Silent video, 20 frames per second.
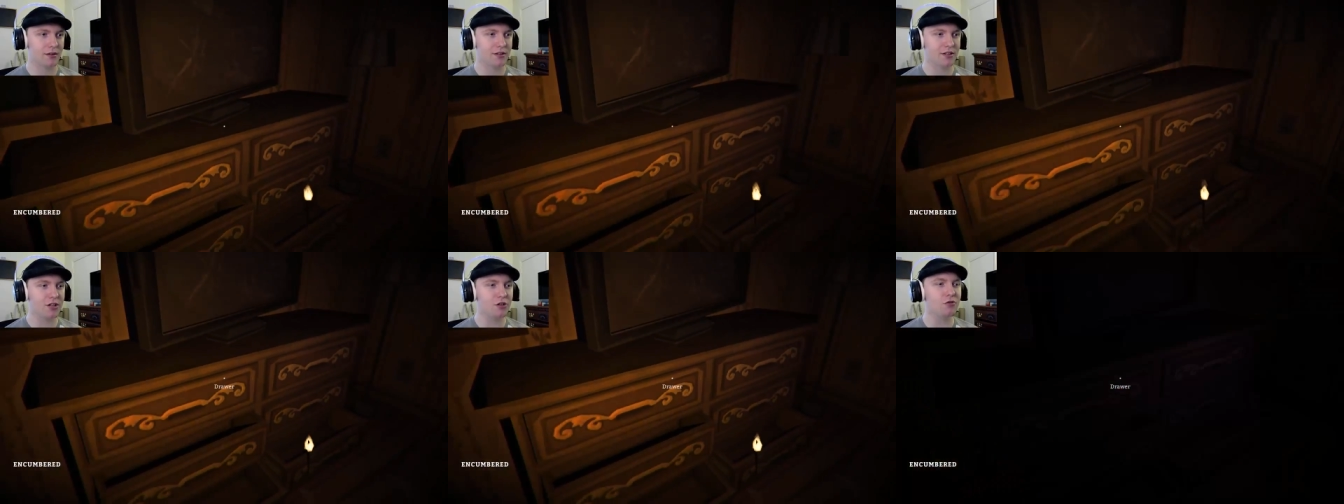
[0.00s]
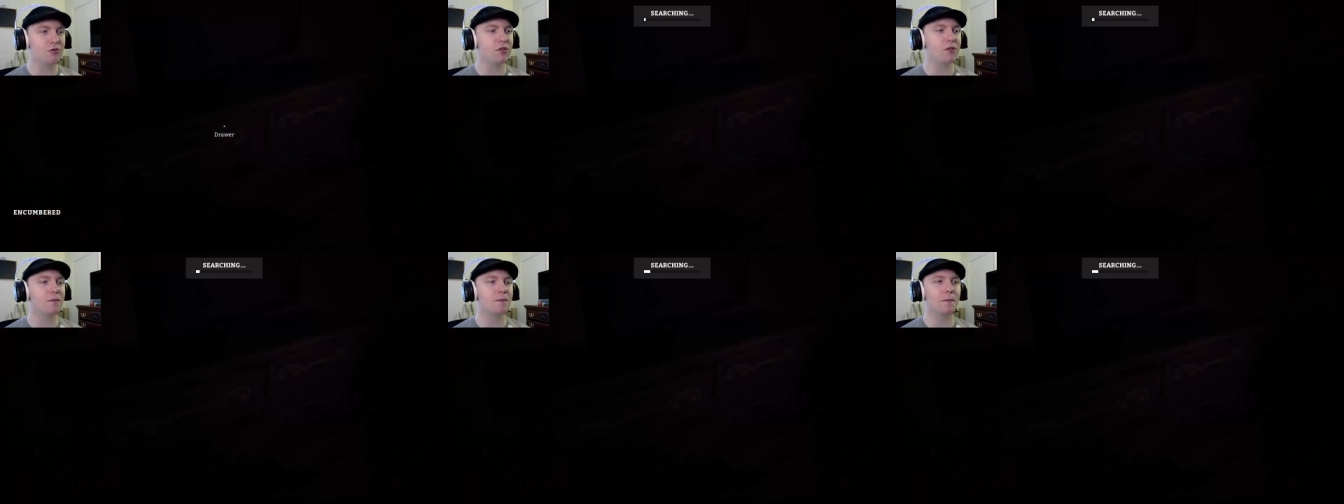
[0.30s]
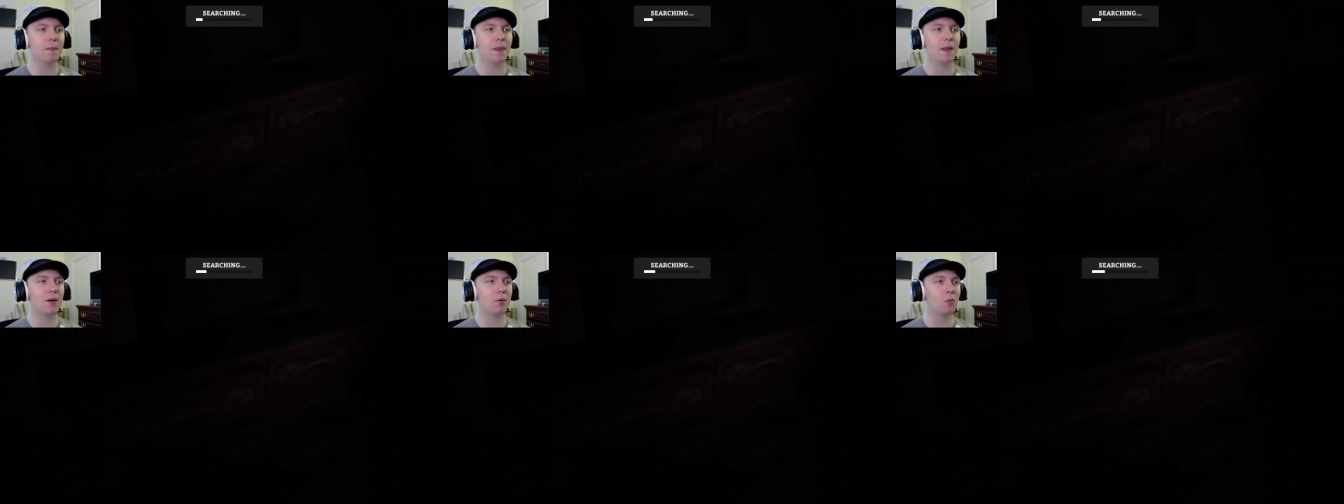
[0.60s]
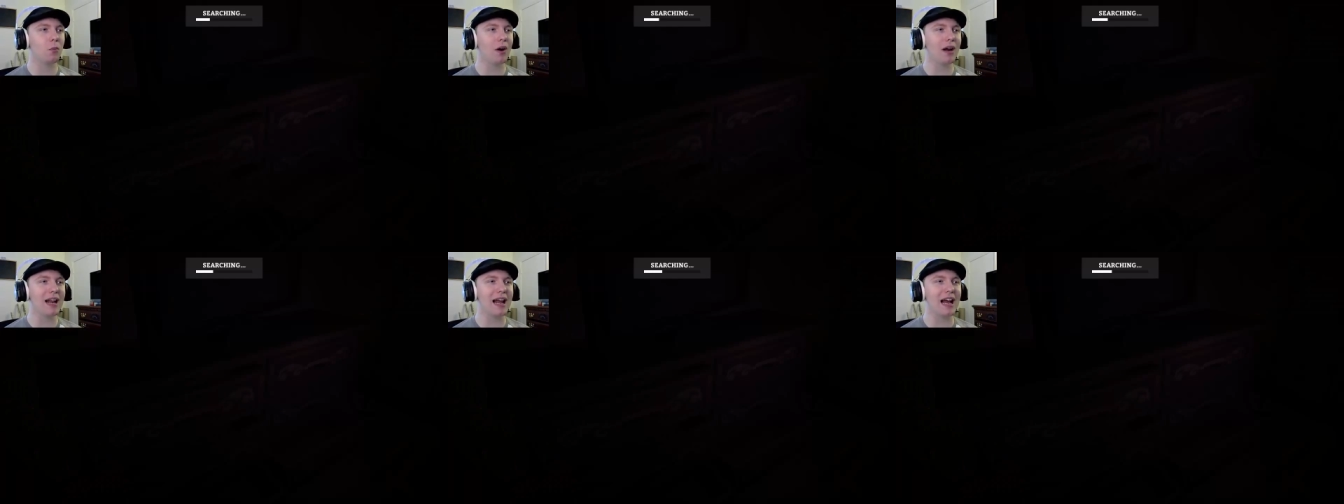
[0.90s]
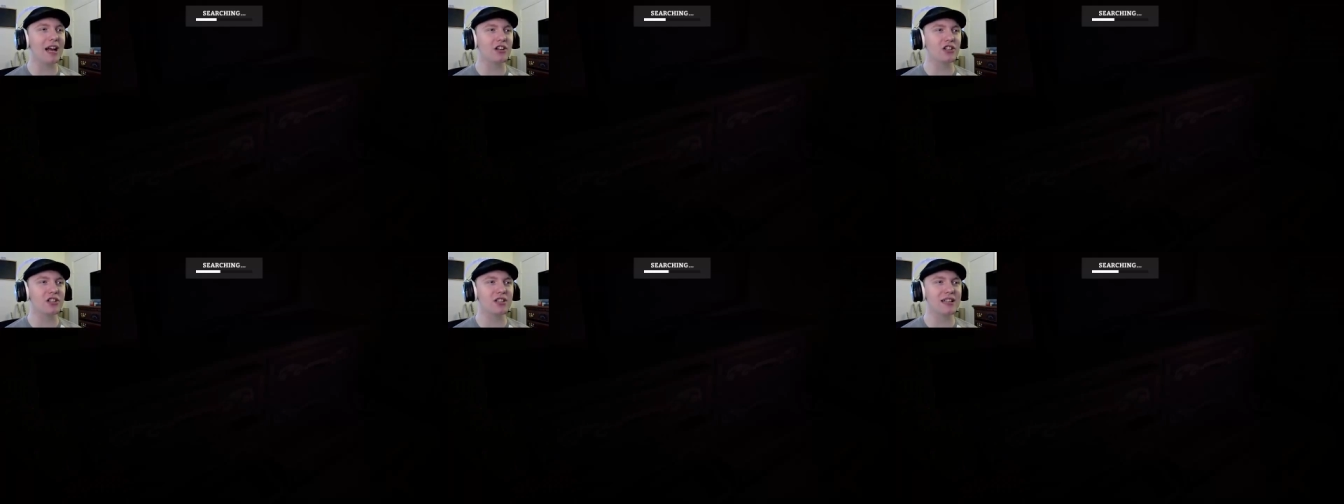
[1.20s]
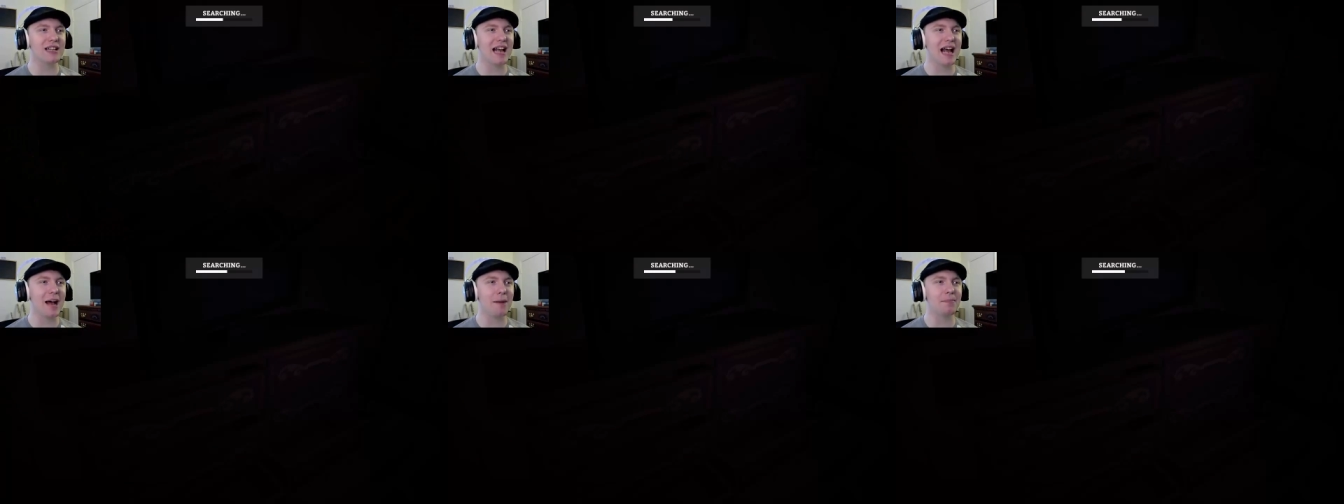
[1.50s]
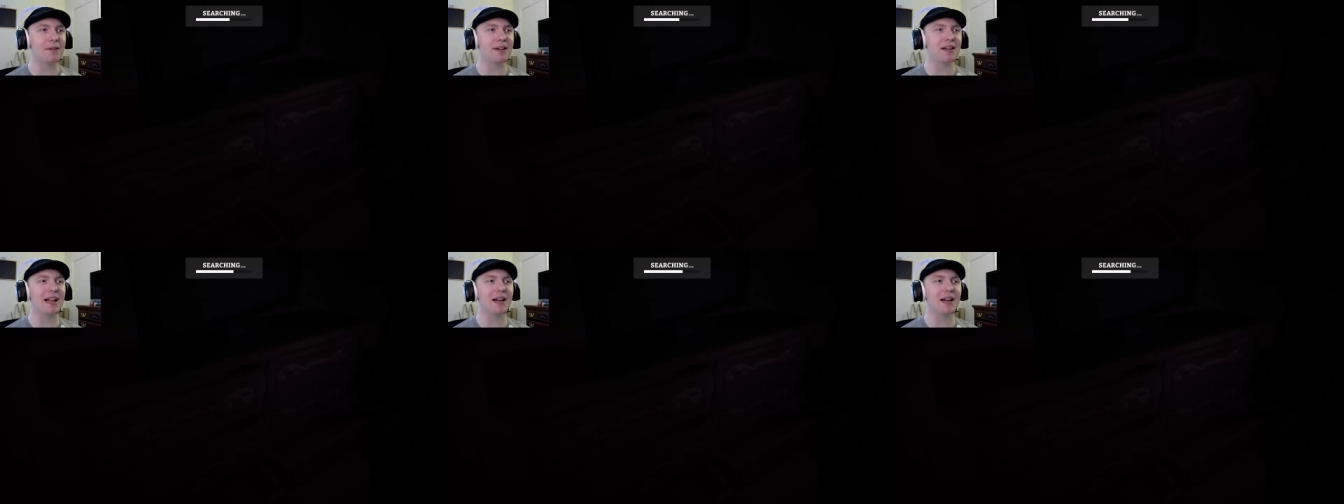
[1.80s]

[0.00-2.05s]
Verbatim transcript: Dude, what actually happened?